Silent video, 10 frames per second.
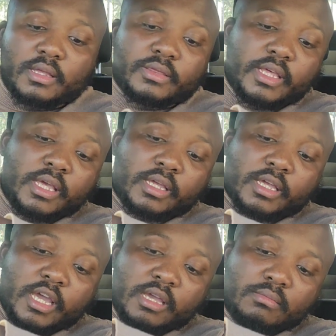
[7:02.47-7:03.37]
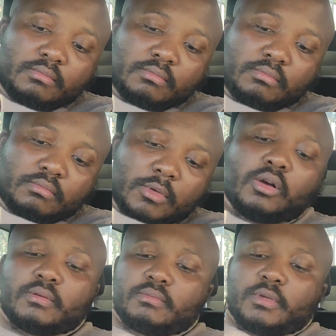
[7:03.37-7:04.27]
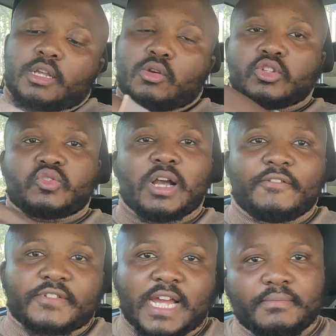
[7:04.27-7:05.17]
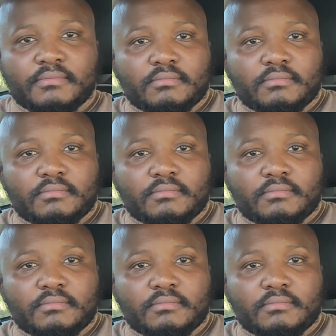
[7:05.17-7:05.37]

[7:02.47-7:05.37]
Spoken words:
the game it goes to halftime